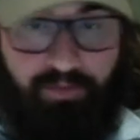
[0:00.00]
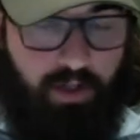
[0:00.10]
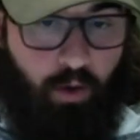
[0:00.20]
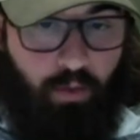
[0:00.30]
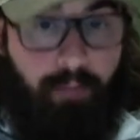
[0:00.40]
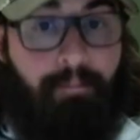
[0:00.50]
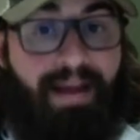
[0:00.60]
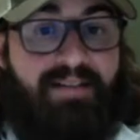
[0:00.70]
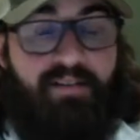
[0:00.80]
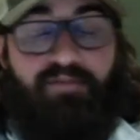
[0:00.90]
you know the
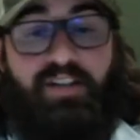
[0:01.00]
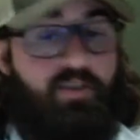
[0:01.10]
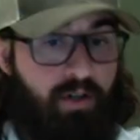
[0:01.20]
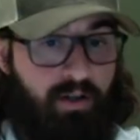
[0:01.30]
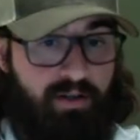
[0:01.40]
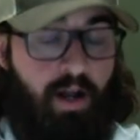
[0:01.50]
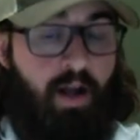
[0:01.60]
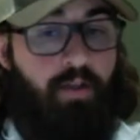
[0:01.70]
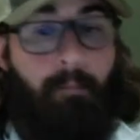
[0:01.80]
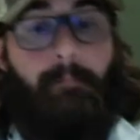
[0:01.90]
best features
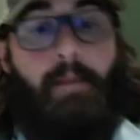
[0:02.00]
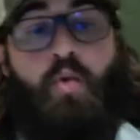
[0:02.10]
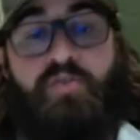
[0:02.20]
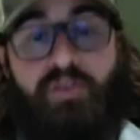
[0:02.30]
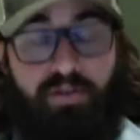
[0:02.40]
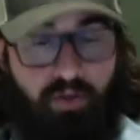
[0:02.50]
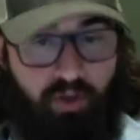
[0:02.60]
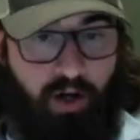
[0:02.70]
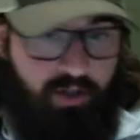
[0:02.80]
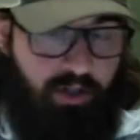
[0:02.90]
the most
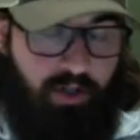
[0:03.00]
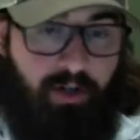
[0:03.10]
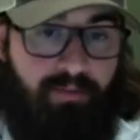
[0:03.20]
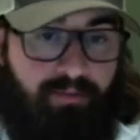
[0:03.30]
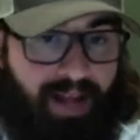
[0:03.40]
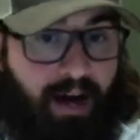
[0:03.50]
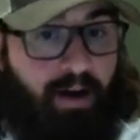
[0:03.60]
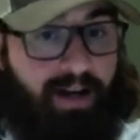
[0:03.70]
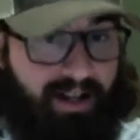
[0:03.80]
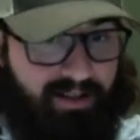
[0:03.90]
structure
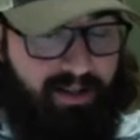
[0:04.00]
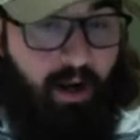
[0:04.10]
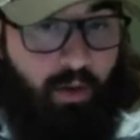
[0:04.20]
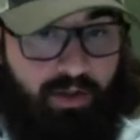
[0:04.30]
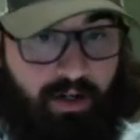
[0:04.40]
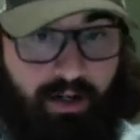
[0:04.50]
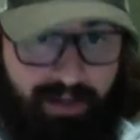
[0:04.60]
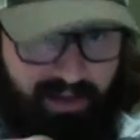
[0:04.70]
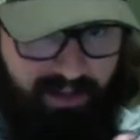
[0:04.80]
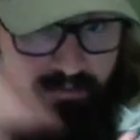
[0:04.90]
areas, which are going to
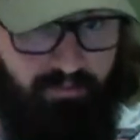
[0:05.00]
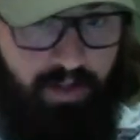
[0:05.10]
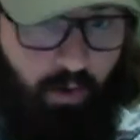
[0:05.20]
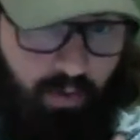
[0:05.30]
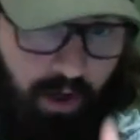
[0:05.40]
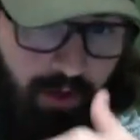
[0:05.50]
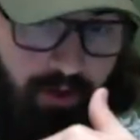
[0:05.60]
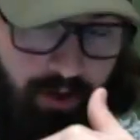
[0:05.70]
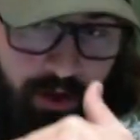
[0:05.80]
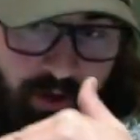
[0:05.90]
be these, you know,
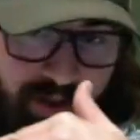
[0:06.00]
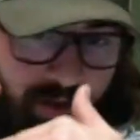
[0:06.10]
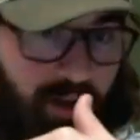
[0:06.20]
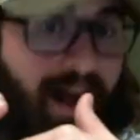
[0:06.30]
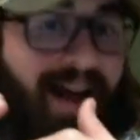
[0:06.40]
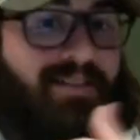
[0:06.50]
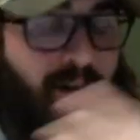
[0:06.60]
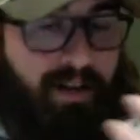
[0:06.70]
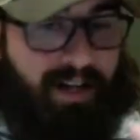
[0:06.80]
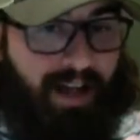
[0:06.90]
the closer the lines
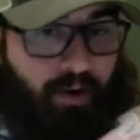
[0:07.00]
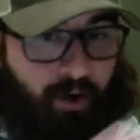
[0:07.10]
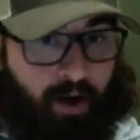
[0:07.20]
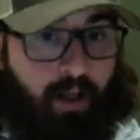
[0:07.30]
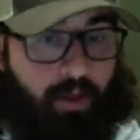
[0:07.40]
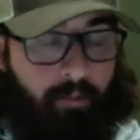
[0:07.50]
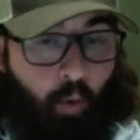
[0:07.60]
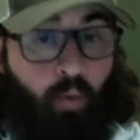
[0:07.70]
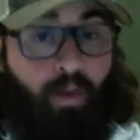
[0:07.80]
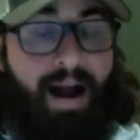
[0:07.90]
are together, the
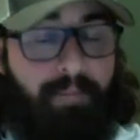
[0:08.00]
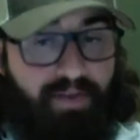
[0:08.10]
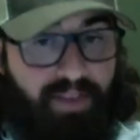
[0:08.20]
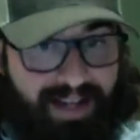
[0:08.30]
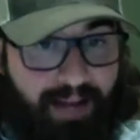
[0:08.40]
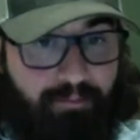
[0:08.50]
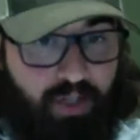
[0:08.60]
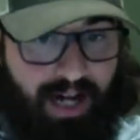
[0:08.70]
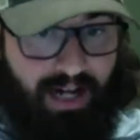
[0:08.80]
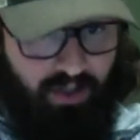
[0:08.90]
more rapid the depth
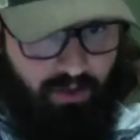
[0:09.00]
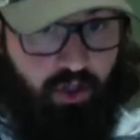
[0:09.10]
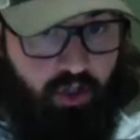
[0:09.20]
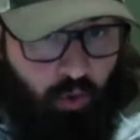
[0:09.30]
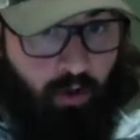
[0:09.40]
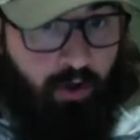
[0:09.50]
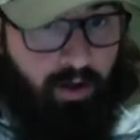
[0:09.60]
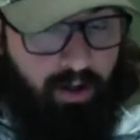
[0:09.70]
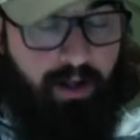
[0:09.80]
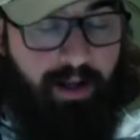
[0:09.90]
change and the
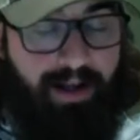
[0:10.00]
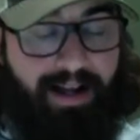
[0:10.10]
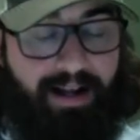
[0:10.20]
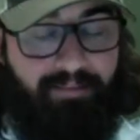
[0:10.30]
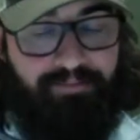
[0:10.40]
shorter um,